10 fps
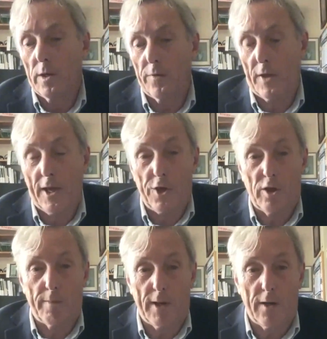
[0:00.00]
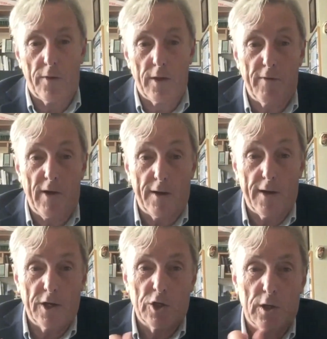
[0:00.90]
in the case about the
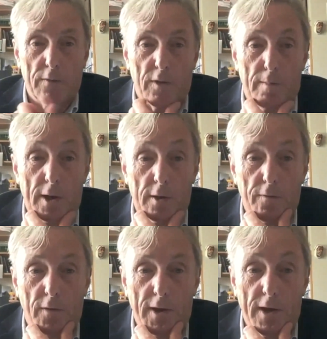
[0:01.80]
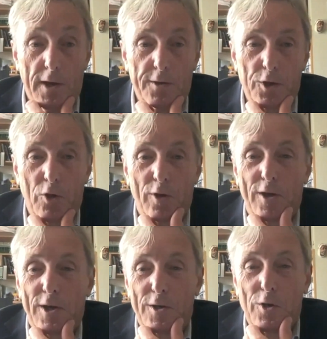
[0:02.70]
validation of the Mangawhai
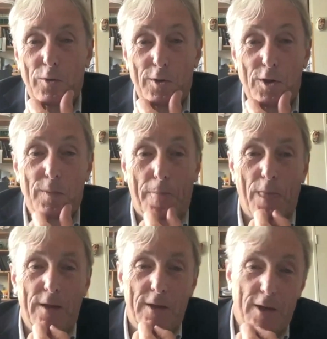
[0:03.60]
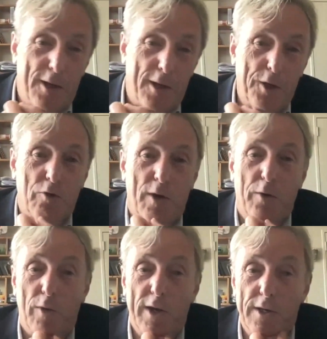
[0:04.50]
District Council's illegally
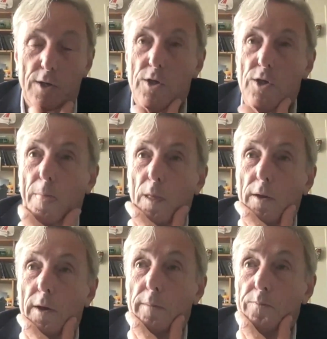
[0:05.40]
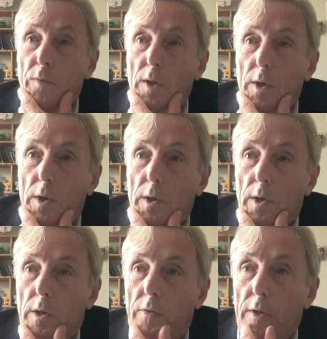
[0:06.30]
struck rates,
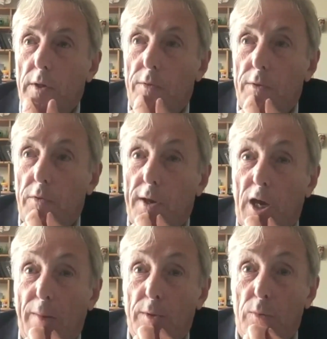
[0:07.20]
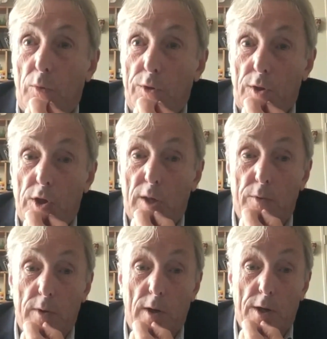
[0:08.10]
the argument was
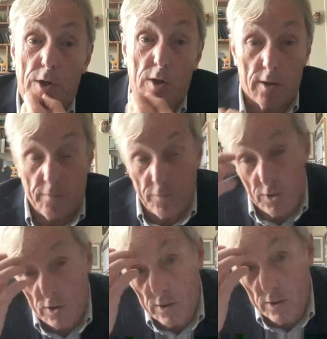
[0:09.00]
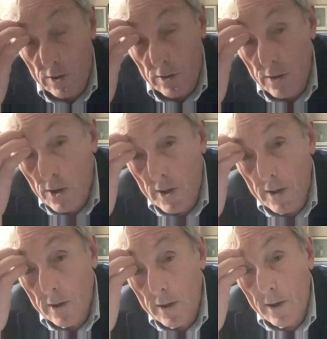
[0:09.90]
accepted, at least at first instance,
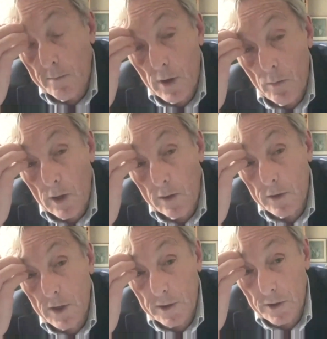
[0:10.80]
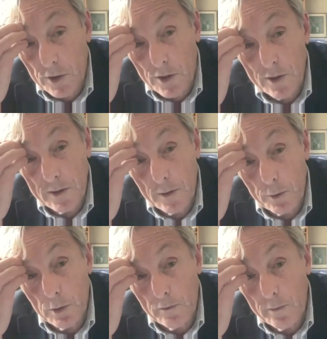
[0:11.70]
and by one of the judges in the
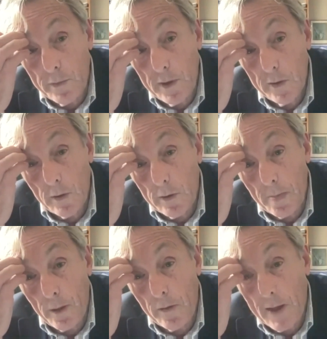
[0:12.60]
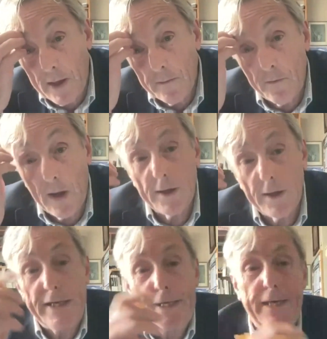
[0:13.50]
Court of Appeal, that
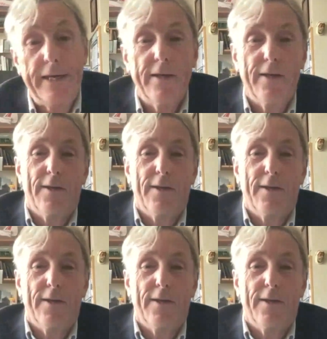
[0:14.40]
validating